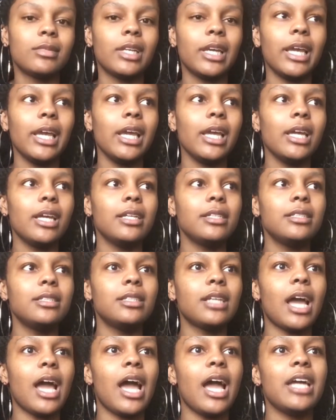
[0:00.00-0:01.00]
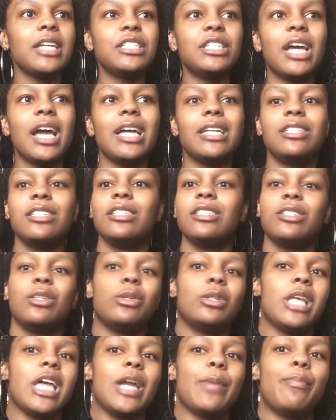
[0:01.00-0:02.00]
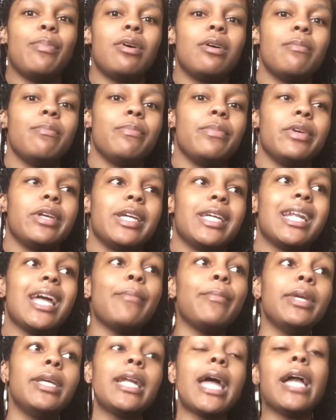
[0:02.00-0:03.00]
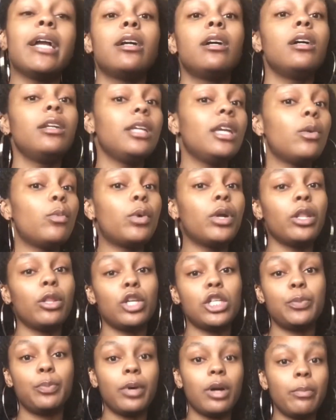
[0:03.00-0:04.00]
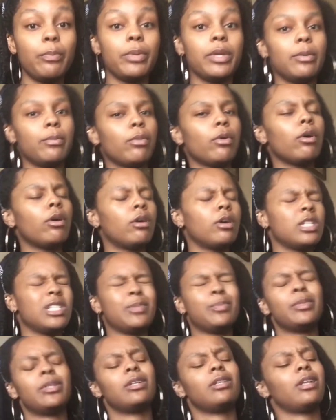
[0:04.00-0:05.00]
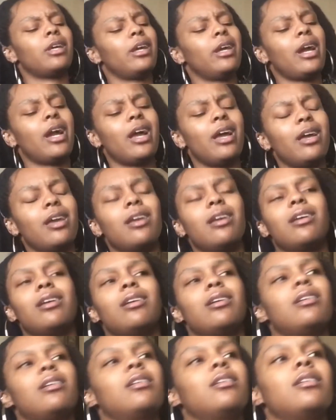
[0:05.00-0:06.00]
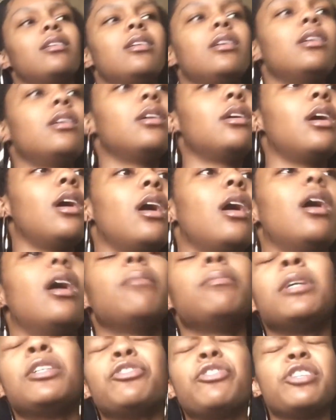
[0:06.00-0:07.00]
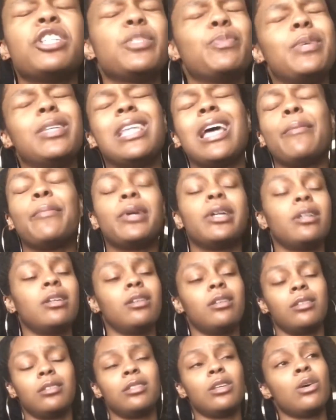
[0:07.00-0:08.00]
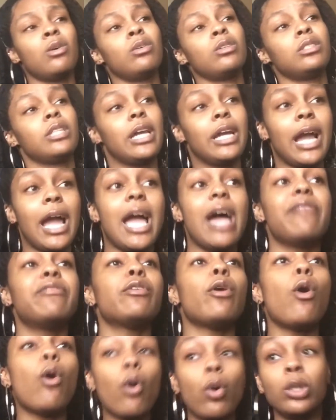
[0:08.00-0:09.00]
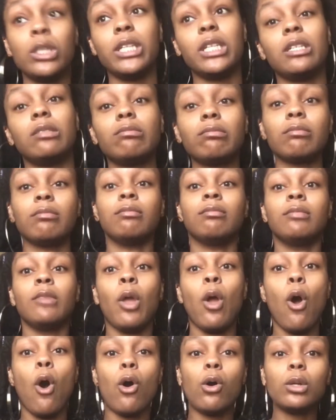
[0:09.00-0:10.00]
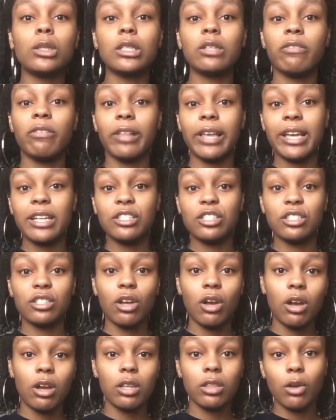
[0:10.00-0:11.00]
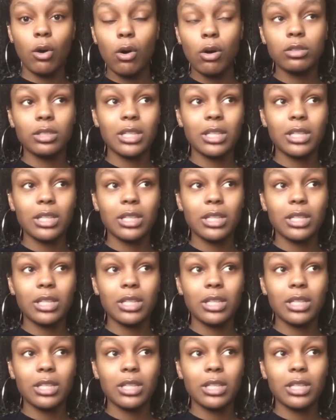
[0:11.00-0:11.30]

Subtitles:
And I just don't like pumping. I mean, I could get one of those pumping bras, but like I'm not trying to spend that money. So it's like I have to hold the flanges on the whole